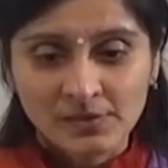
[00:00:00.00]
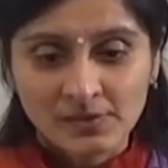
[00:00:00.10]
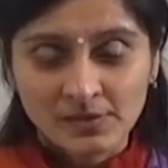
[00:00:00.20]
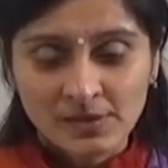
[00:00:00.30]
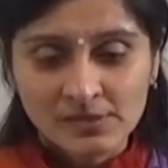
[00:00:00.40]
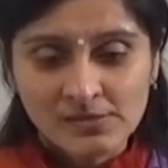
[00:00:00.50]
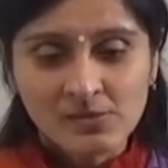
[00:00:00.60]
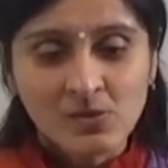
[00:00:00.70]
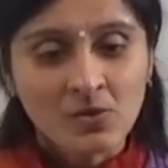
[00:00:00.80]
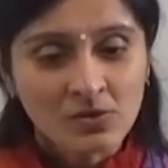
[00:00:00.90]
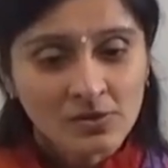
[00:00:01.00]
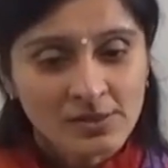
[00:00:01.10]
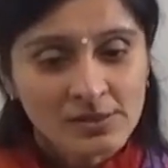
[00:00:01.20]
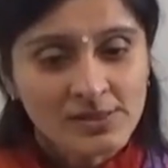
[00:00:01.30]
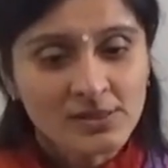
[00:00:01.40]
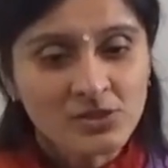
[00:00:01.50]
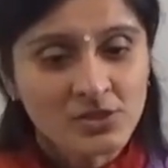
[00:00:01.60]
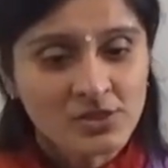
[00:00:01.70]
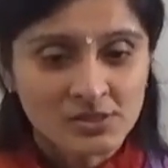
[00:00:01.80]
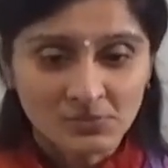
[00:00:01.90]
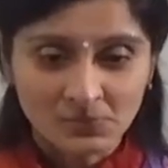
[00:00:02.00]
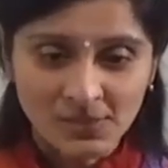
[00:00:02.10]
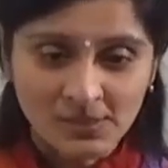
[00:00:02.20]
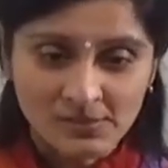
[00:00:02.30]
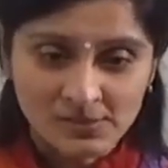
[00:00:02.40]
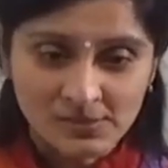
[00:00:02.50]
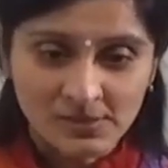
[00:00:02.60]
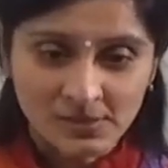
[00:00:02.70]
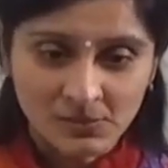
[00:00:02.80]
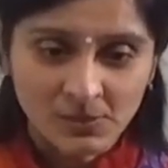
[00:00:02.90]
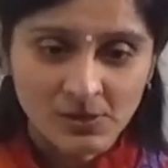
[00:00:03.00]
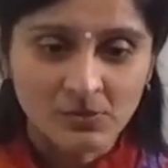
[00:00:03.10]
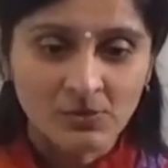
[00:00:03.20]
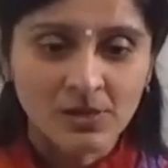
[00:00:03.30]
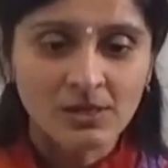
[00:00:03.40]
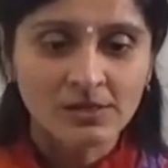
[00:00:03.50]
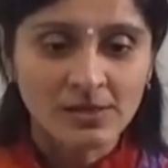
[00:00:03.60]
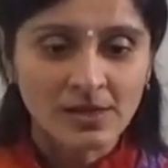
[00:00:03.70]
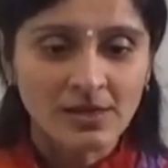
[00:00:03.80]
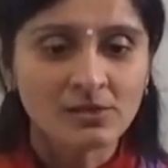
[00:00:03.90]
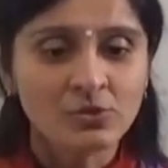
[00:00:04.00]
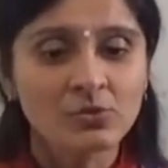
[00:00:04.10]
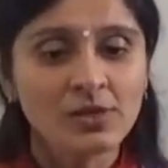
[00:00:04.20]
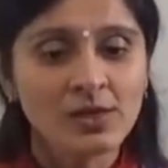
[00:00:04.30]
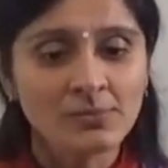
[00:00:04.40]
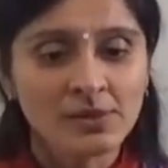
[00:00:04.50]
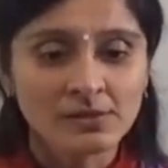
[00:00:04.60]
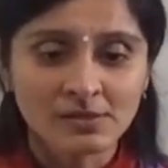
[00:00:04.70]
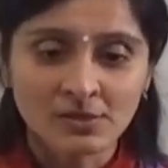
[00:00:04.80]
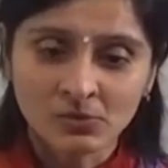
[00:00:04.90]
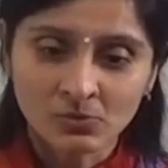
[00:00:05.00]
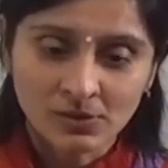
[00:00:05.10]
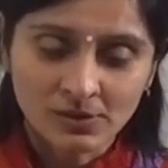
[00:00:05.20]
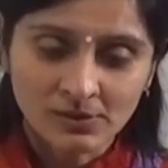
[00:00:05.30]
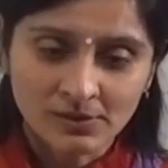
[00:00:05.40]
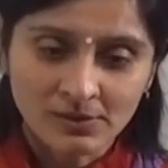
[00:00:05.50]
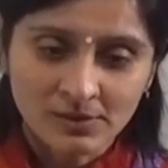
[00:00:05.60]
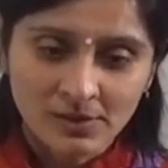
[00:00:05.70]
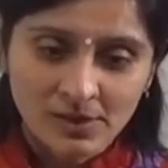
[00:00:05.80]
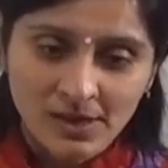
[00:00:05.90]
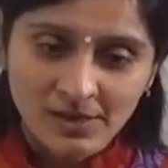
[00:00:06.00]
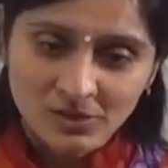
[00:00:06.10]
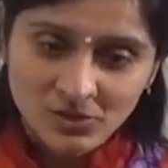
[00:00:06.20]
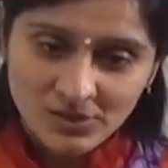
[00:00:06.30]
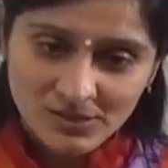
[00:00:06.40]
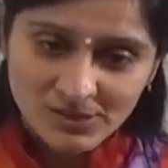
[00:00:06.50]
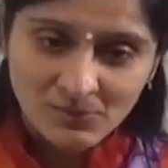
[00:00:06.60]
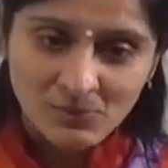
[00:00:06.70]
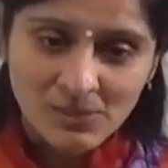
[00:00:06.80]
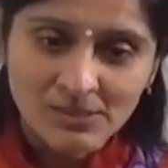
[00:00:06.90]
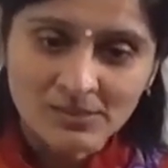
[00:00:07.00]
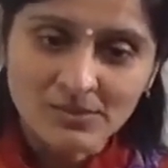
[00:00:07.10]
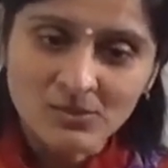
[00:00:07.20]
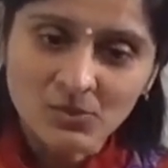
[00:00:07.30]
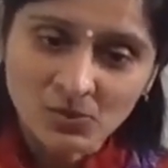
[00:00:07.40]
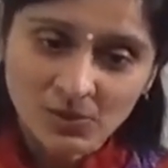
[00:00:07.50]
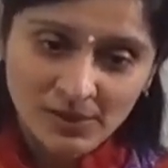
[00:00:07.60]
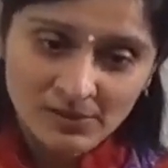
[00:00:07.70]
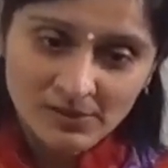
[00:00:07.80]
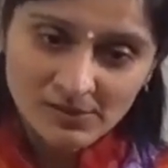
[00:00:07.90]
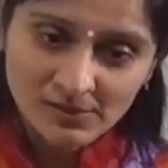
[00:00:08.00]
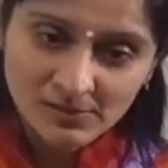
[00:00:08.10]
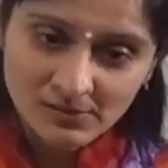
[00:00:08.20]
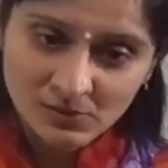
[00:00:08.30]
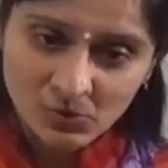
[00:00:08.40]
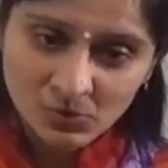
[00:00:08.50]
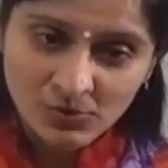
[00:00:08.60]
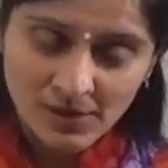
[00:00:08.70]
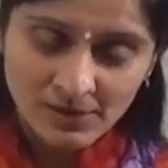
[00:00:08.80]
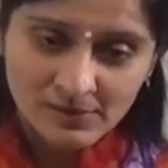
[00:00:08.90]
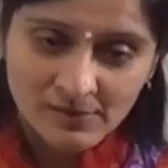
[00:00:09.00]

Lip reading: Yes, all these are just means. Karma Yoga, Jnana Yoga, Bhakti Yoga are just means to get to that.